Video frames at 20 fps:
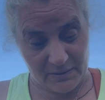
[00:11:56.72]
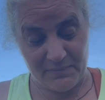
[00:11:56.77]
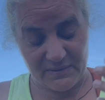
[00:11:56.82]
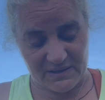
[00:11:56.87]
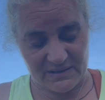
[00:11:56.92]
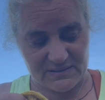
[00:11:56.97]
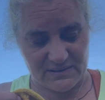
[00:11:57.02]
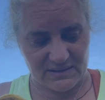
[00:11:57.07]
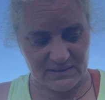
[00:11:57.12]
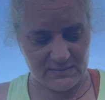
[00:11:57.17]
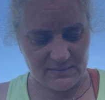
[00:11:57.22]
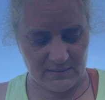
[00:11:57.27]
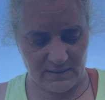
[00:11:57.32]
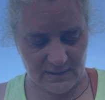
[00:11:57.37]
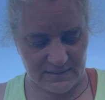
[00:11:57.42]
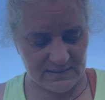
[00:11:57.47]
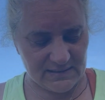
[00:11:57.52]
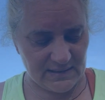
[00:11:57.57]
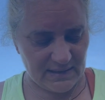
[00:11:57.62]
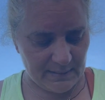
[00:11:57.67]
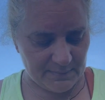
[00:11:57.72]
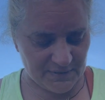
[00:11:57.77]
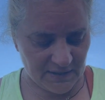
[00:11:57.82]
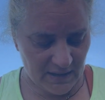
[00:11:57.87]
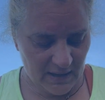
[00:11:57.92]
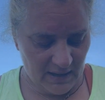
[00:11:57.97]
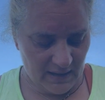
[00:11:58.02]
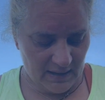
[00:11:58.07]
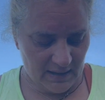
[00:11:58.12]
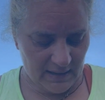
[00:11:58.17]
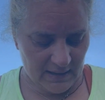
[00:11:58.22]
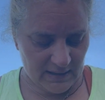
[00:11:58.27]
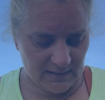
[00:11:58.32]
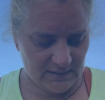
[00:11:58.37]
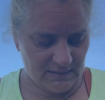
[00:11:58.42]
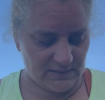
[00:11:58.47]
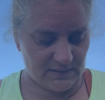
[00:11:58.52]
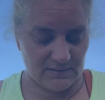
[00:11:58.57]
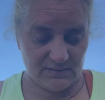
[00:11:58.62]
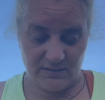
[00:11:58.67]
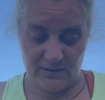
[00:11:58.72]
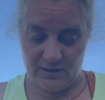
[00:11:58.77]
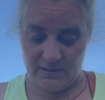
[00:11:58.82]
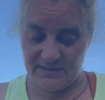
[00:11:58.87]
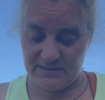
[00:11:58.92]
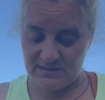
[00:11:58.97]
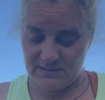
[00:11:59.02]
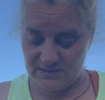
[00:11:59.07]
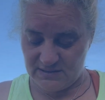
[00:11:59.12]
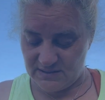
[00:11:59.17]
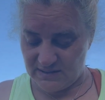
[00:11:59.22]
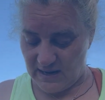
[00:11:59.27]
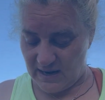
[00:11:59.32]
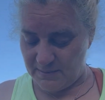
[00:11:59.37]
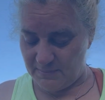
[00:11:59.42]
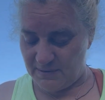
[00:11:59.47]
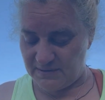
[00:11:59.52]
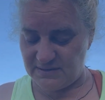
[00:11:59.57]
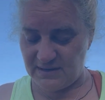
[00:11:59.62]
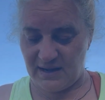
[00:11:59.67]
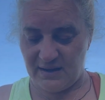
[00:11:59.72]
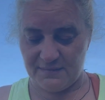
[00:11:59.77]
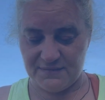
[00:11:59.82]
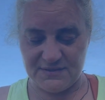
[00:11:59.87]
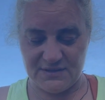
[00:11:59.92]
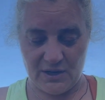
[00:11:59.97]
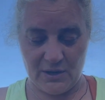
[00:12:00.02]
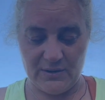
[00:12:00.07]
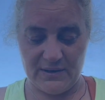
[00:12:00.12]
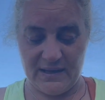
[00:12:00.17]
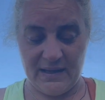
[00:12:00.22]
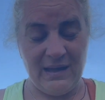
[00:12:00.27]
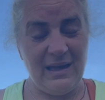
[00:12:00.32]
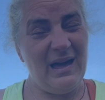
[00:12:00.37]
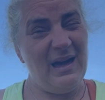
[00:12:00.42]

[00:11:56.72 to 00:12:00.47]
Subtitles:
because I slept and, you know, I started my day off slowly.